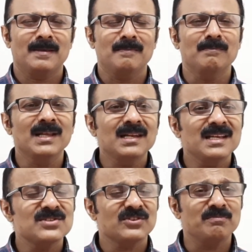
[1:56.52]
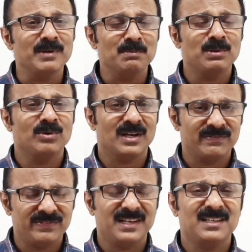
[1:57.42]
Millions of people were
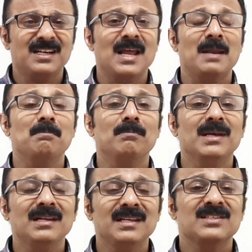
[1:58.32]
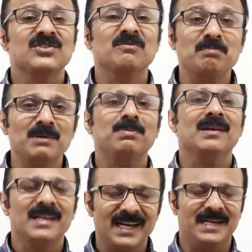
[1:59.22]
affected and millions of people
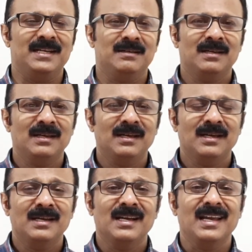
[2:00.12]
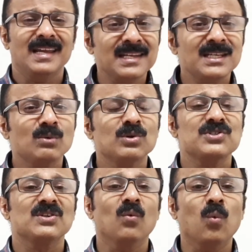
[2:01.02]
died. India was
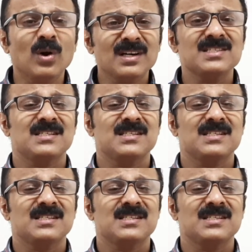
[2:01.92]
the worst